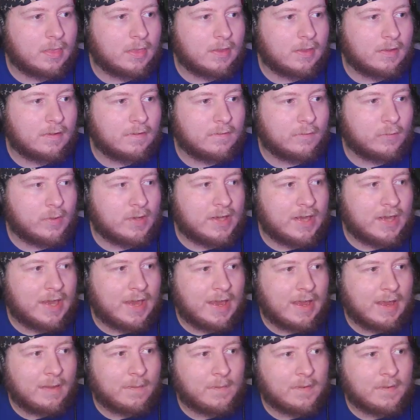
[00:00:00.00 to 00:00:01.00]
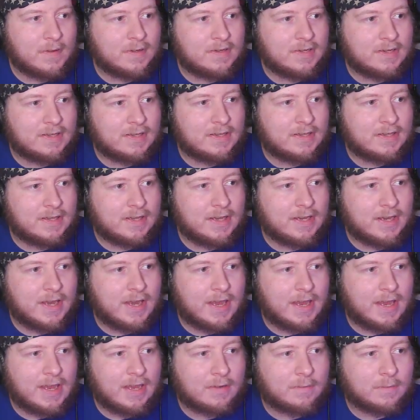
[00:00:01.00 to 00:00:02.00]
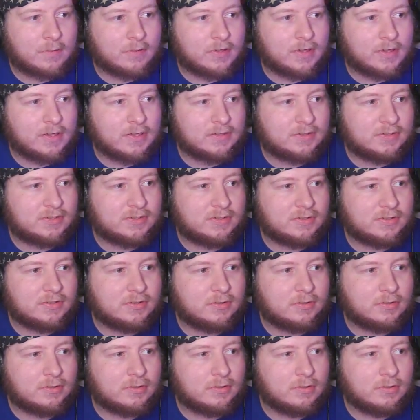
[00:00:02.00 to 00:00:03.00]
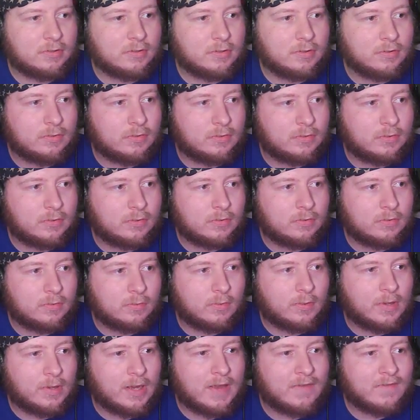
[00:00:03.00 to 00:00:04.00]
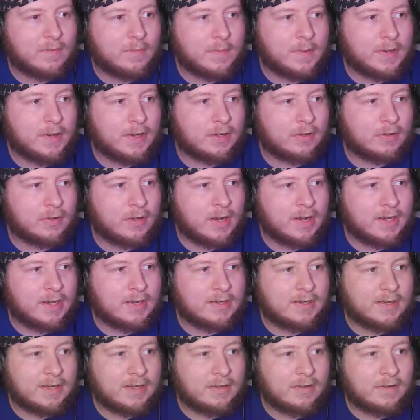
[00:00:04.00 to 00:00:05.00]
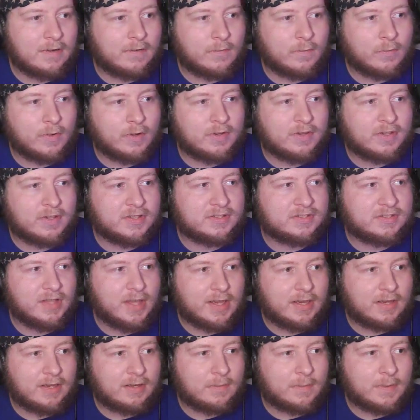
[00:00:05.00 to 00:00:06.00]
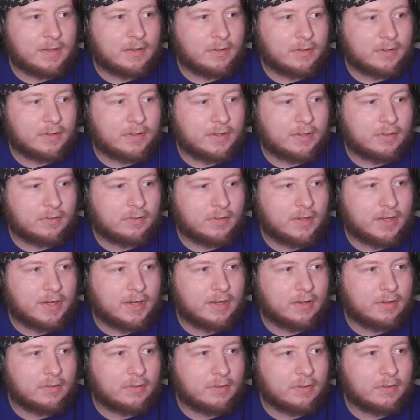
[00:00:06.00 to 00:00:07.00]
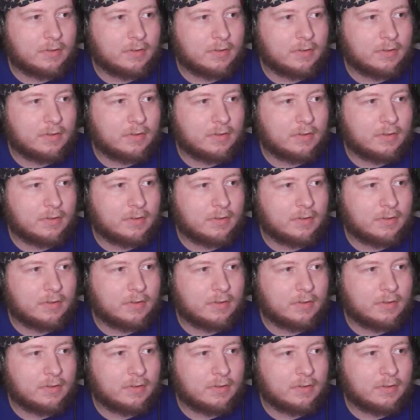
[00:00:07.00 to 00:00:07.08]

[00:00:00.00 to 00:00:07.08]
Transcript: If we happen to get handprints, we'll have a better idea of where this thing could be lurking around.